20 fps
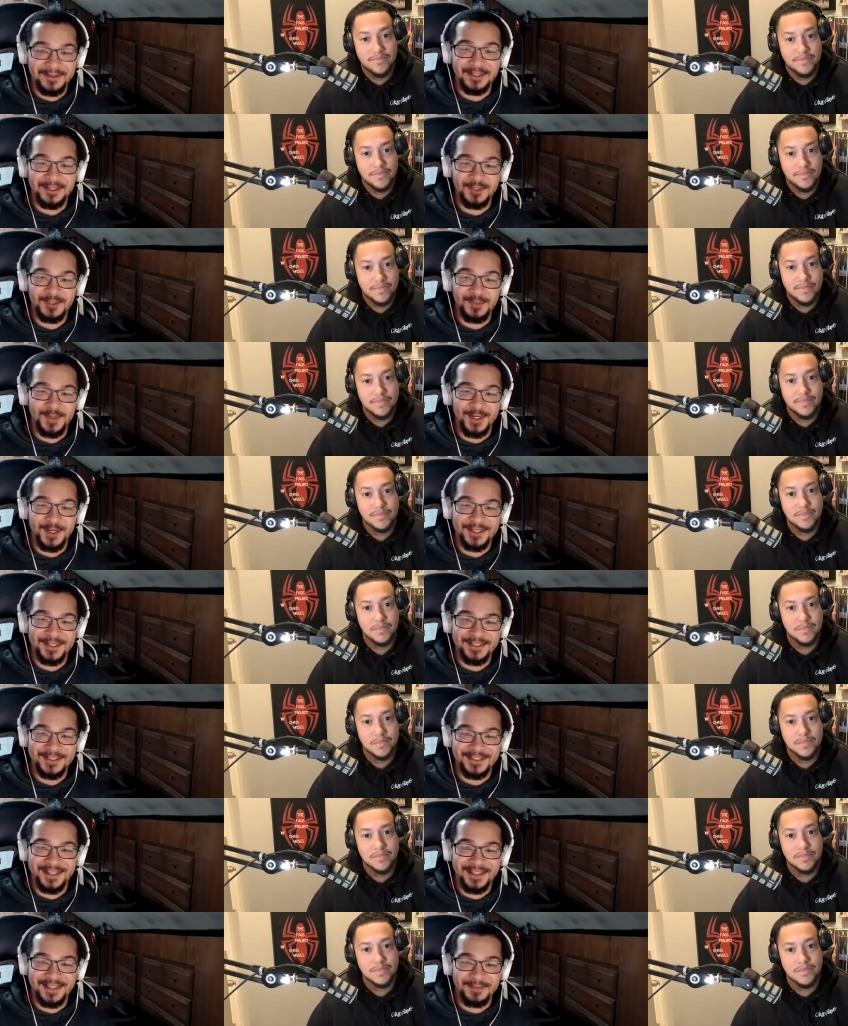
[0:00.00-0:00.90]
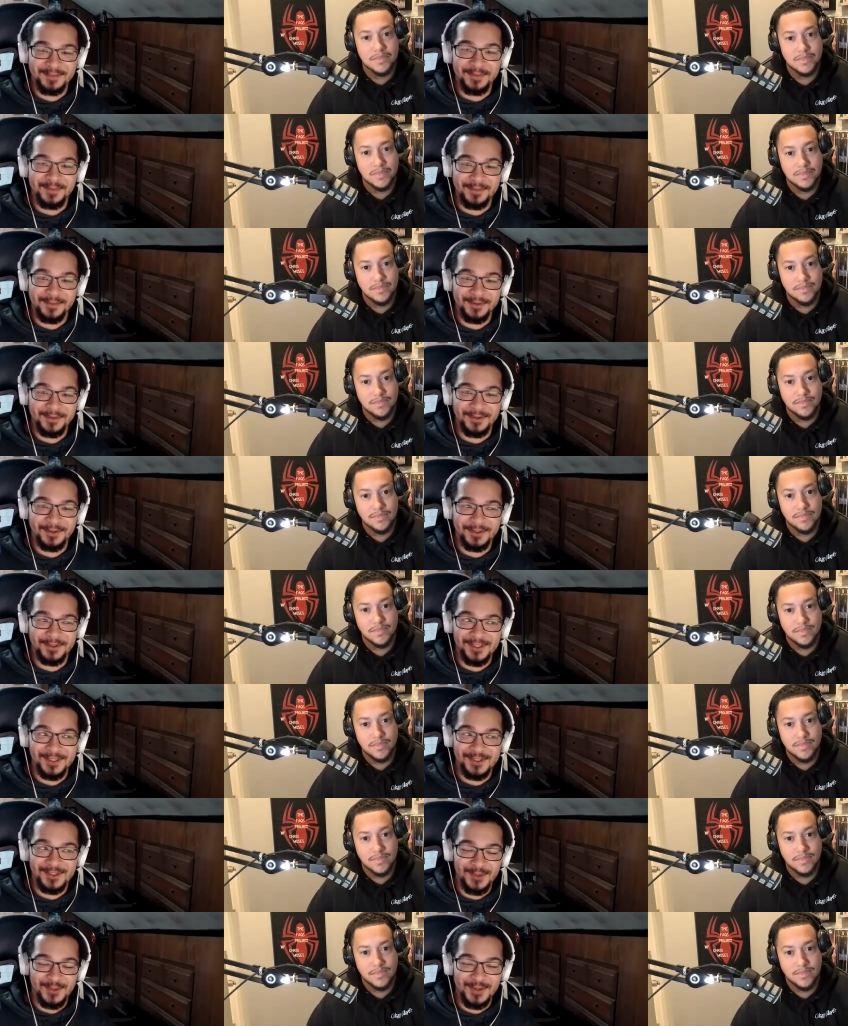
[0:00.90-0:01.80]
Speaker 1: an experience and I think people are going
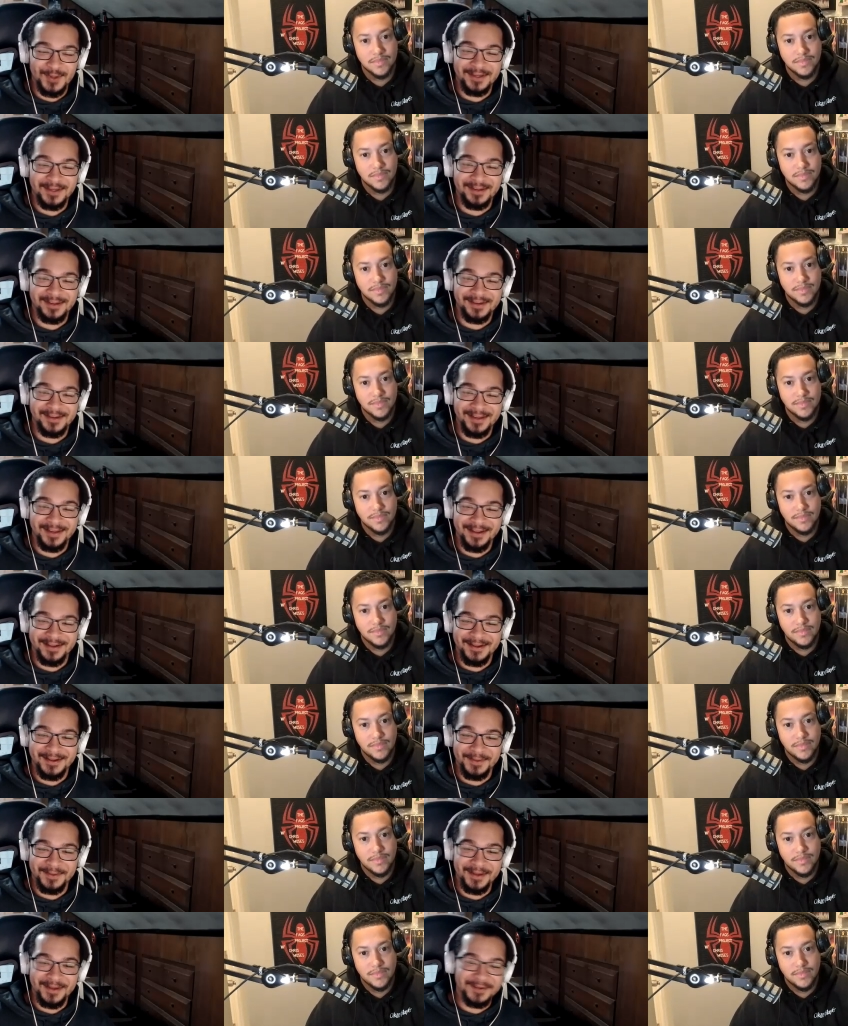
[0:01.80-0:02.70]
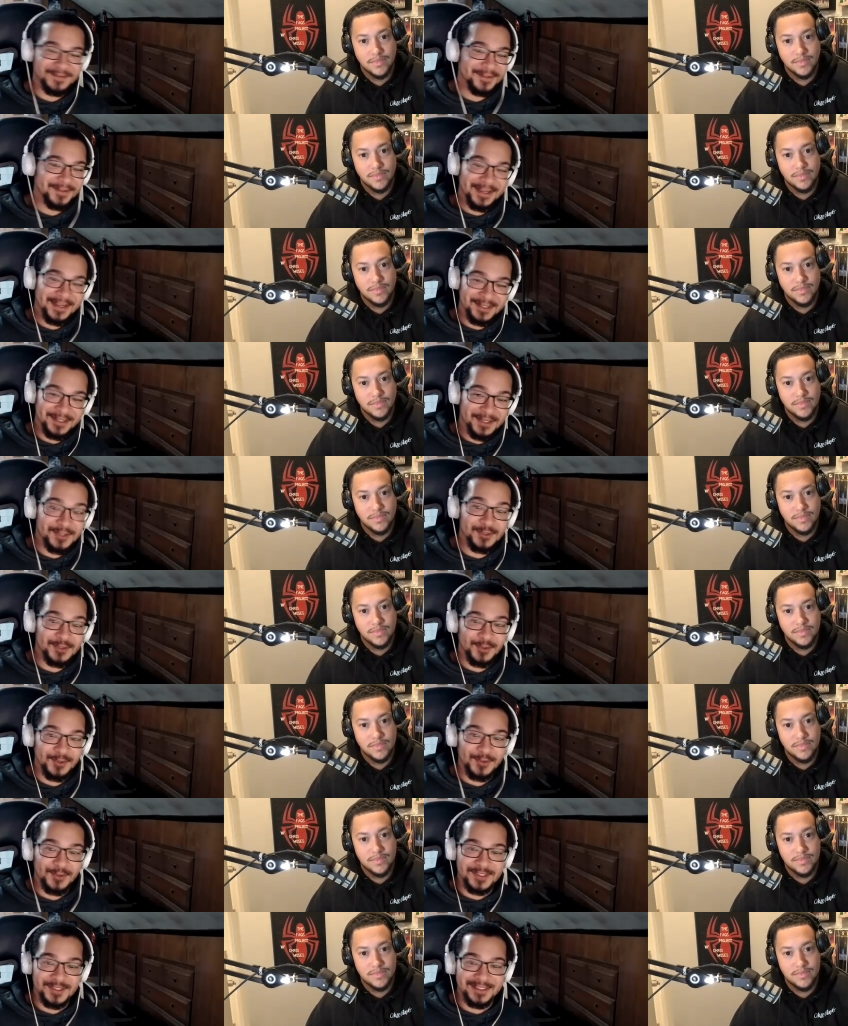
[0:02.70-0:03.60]
to enjoy it. Um and if you like
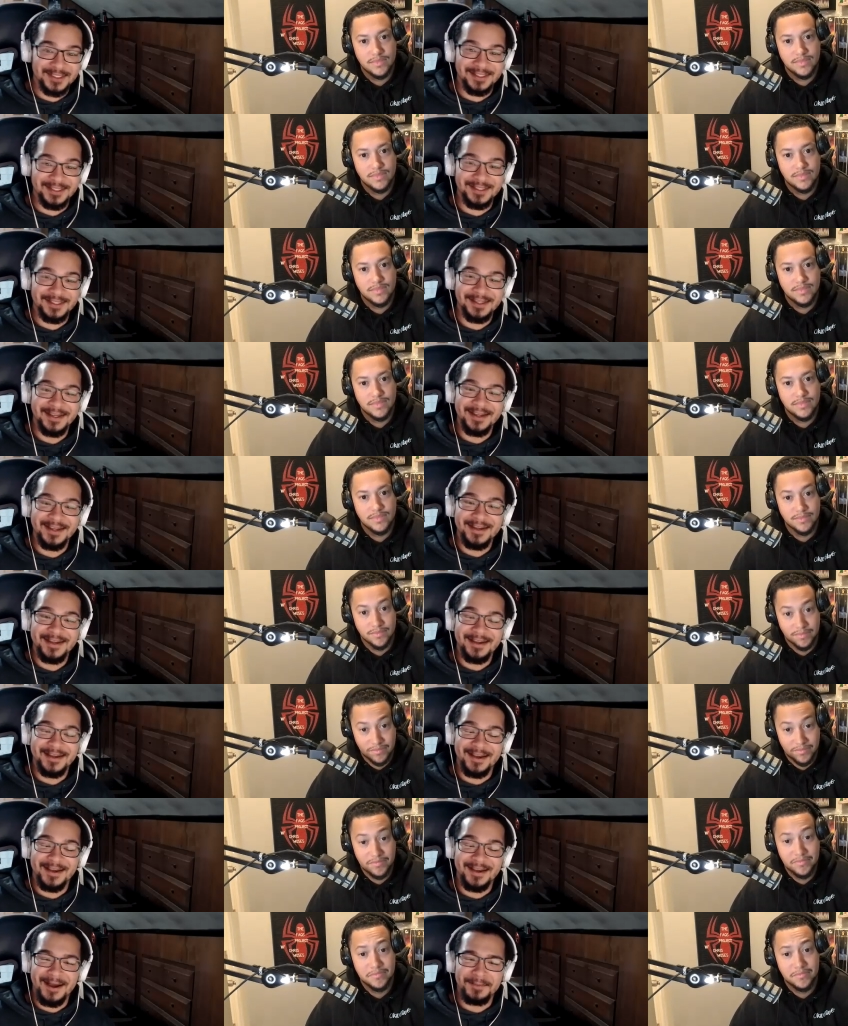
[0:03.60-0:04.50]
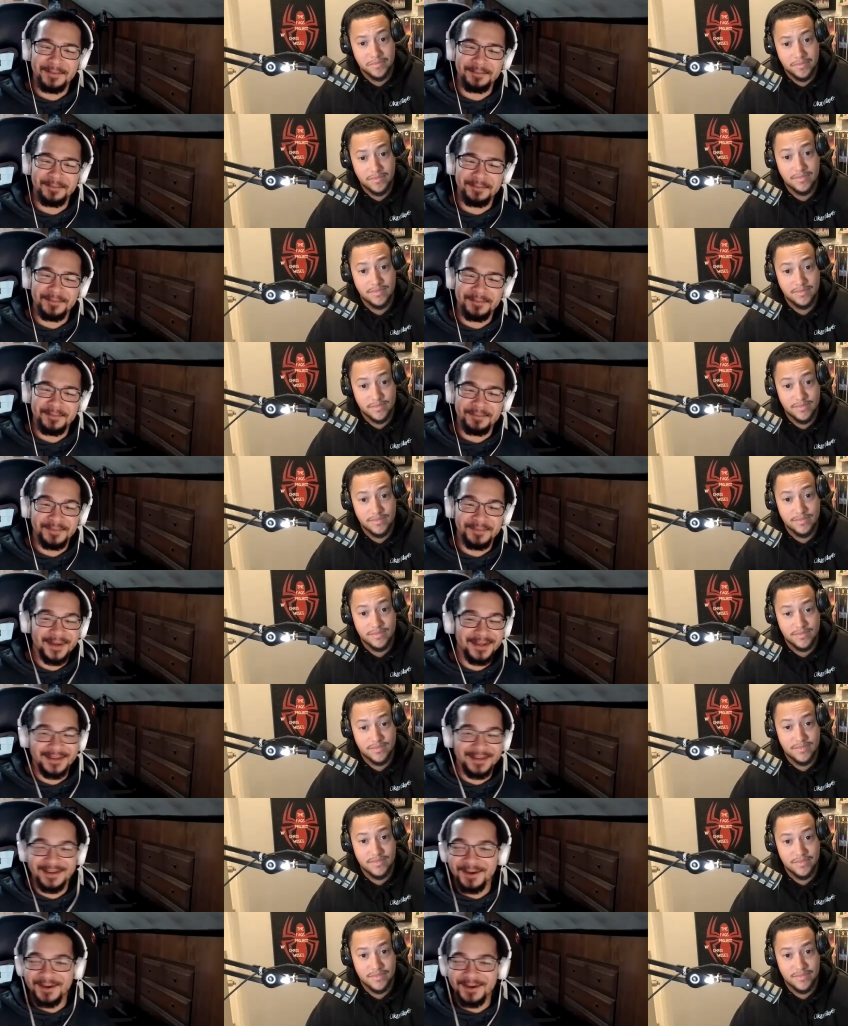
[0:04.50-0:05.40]
Control Z, mm-hmm. um
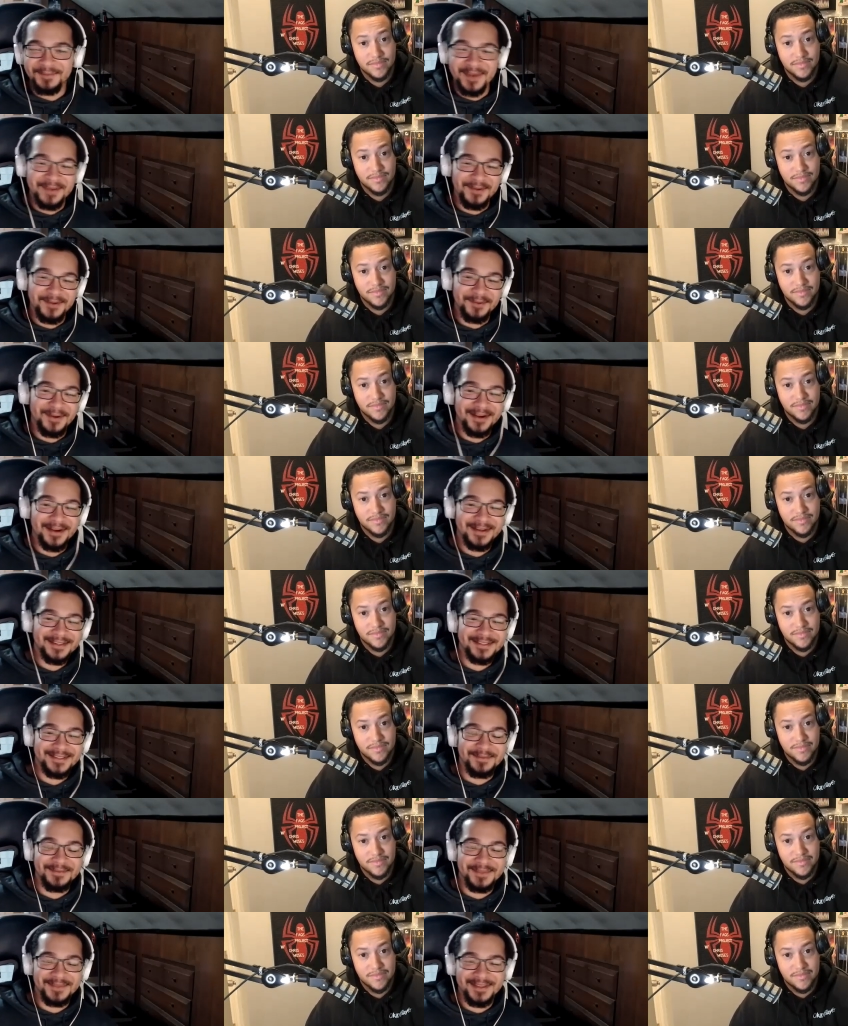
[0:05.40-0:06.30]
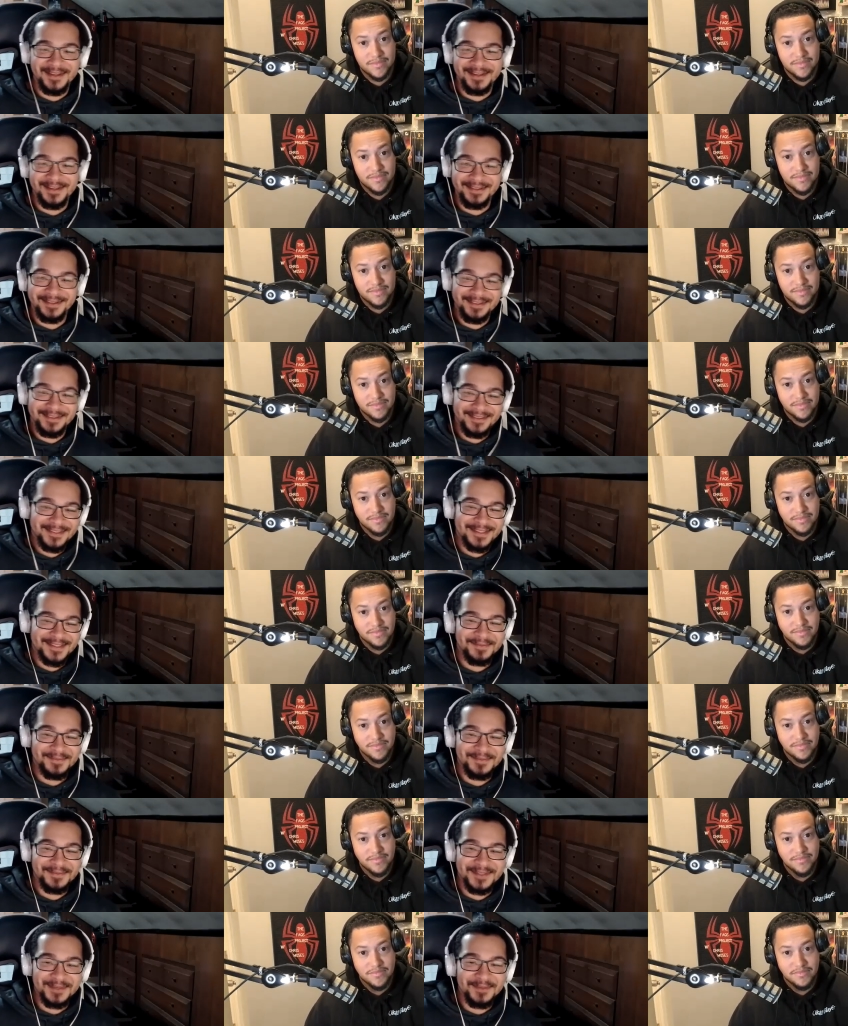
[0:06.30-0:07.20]
but you know, maybe wanted something
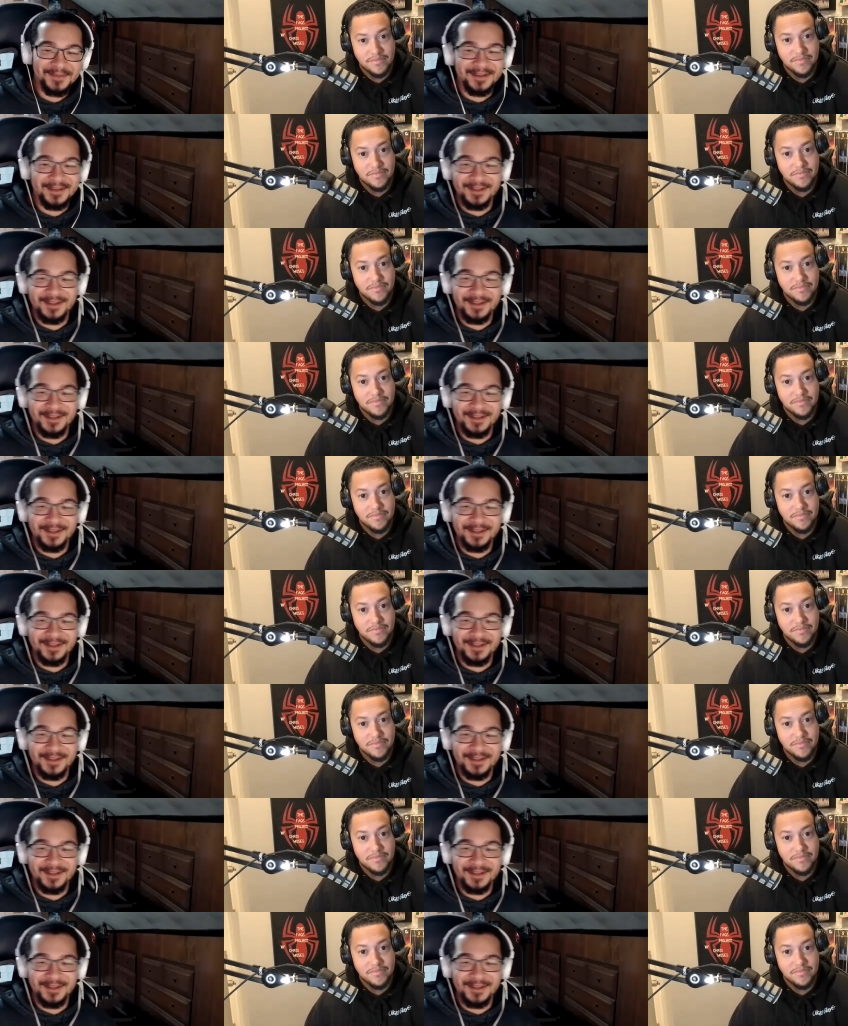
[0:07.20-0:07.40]
some something a